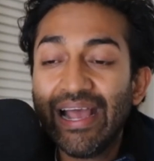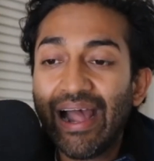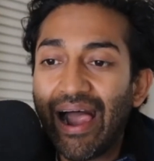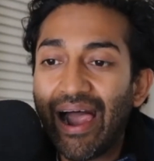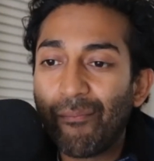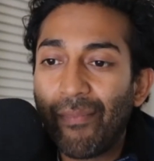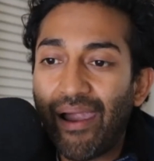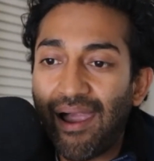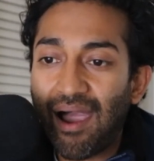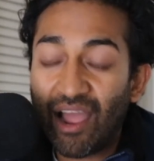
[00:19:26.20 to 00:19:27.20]
um,
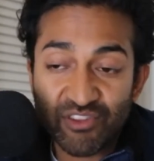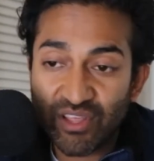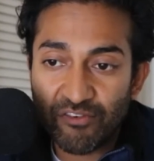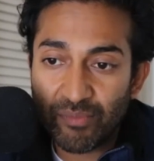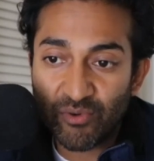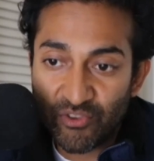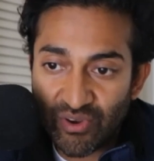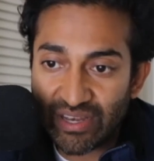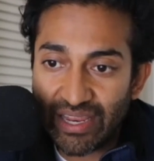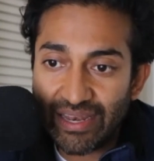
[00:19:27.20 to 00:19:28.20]
uh, after the government
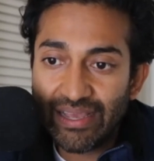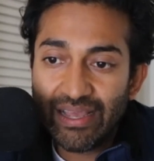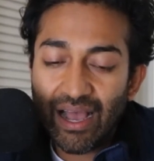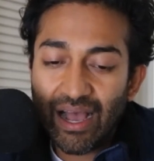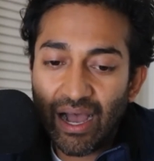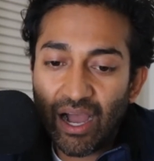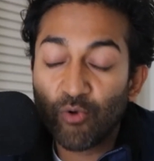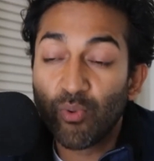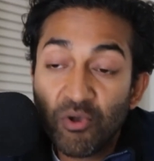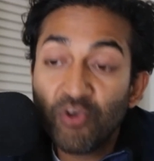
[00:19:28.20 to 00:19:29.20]
restricted uh, or
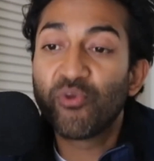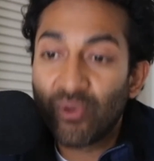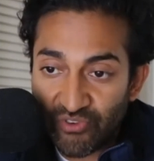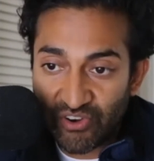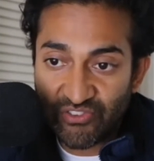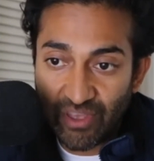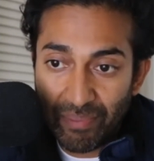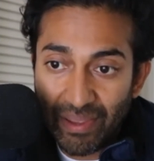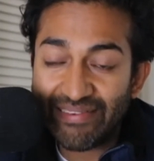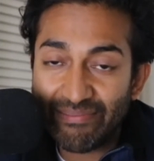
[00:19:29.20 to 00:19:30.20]
removed the restrictions on
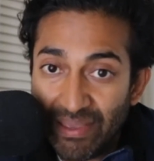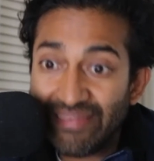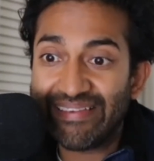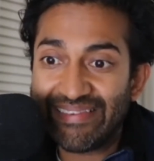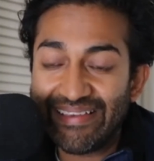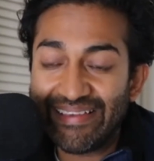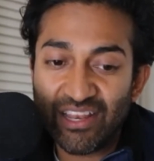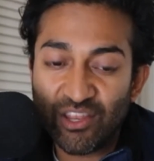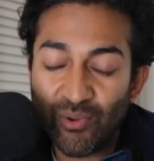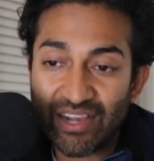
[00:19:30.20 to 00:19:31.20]
business, businesses.
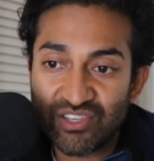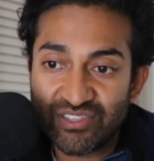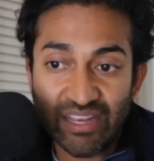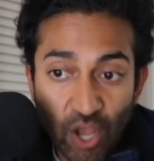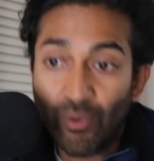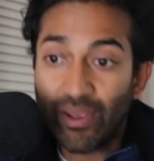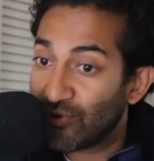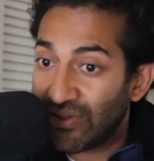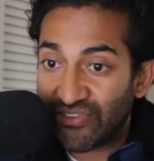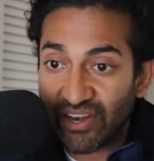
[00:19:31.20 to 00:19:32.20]
And you actually see no
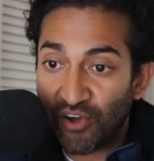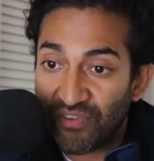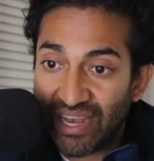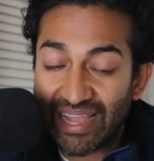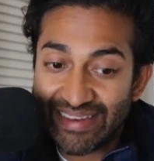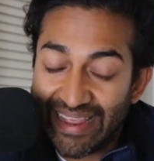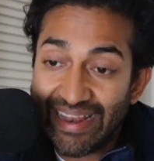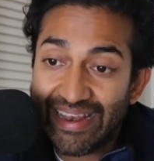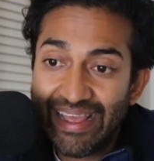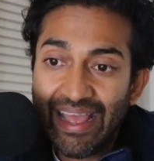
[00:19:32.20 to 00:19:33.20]
increase in COVID 19.